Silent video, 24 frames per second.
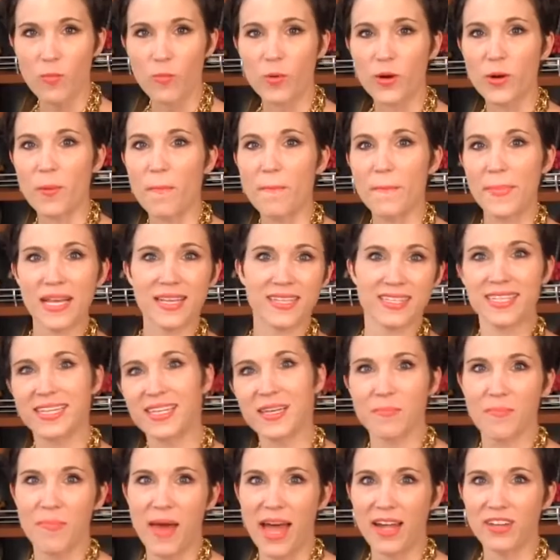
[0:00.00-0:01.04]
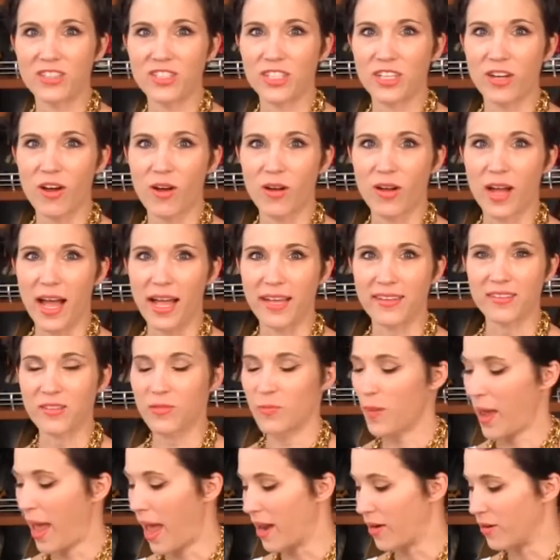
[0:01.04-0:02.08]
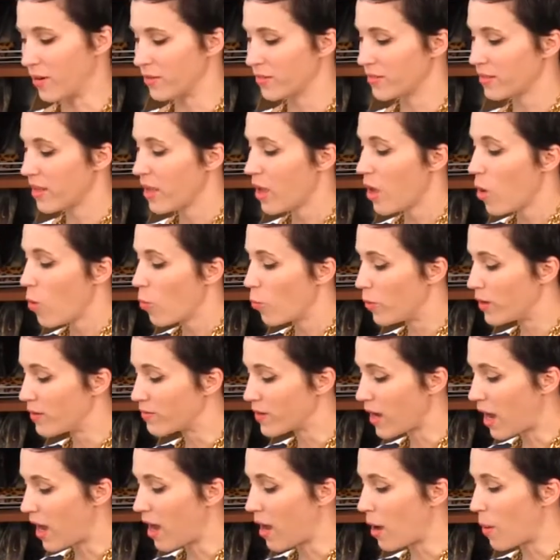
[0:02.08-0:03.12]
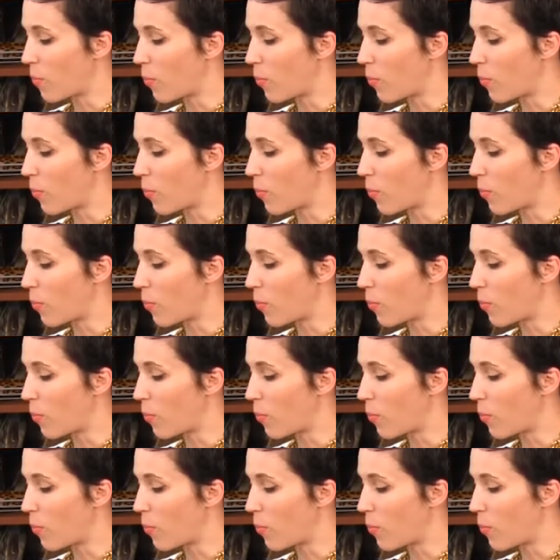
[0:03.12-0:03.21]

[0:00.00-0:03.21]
we're mixing and matching all kinds of patterns. We've got a